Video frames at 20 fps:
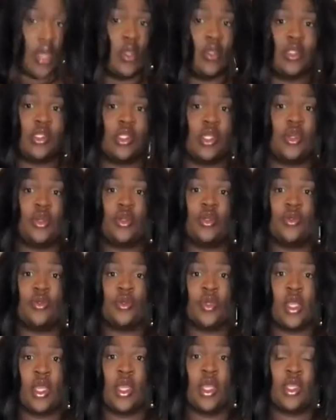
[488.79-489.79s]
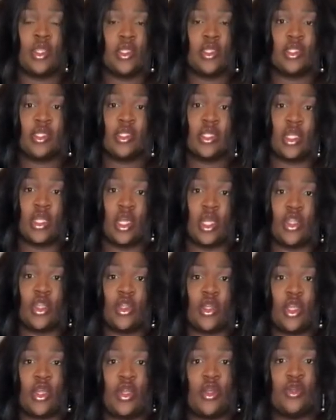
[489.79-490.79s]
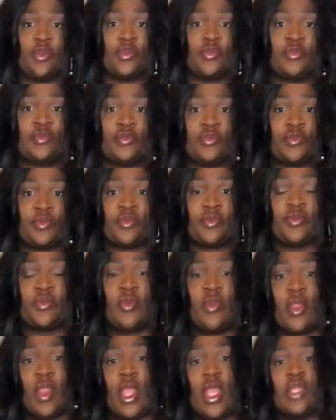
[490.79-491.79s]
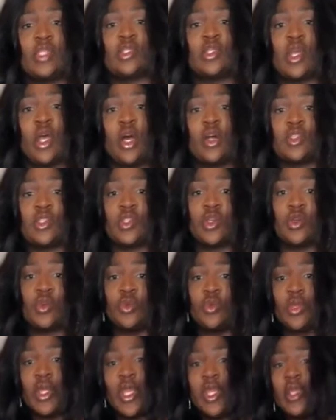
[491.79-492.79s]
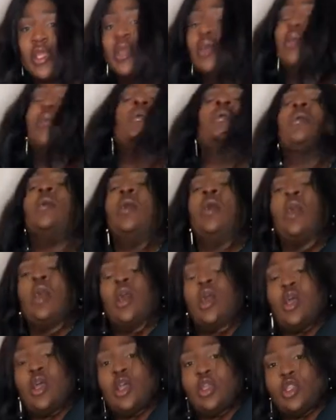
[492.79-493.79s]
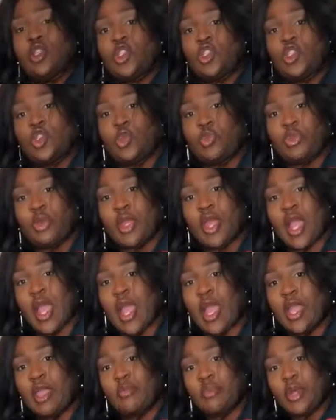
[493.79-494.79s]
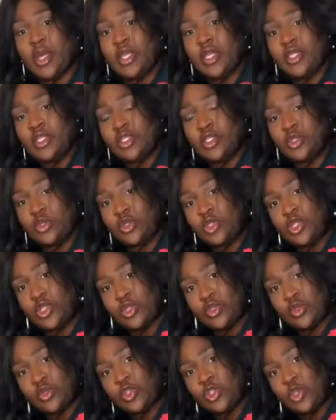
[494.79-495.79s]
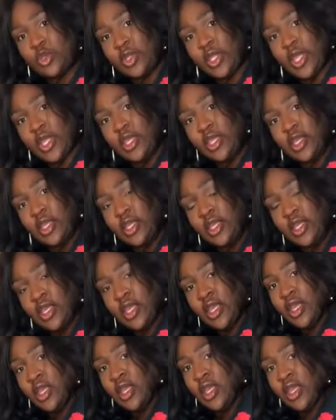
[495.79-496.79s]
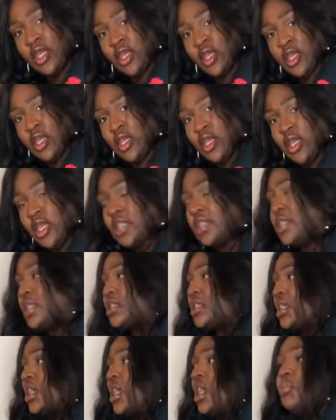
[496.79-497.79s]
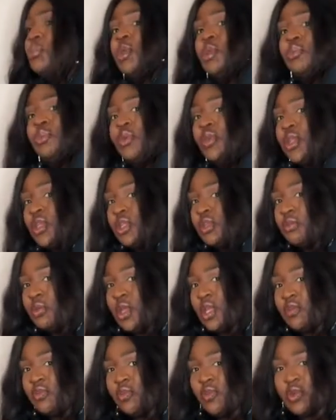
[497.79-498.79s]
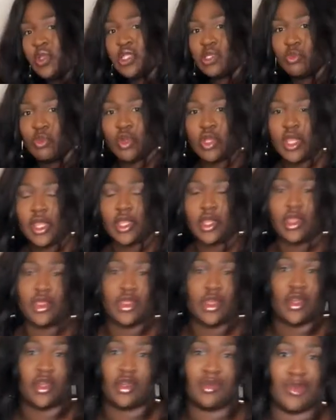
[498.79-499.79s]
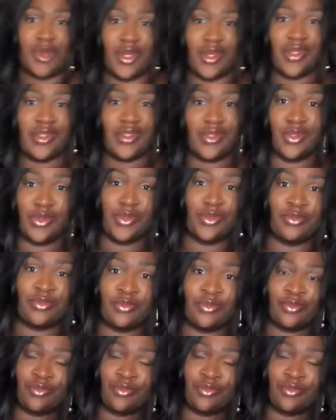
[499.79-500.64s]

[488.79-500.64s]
So this is another no. It's also like a super high bodysuit too. So like, it doesn't cup your booty. If it's more like a thong bodysuit.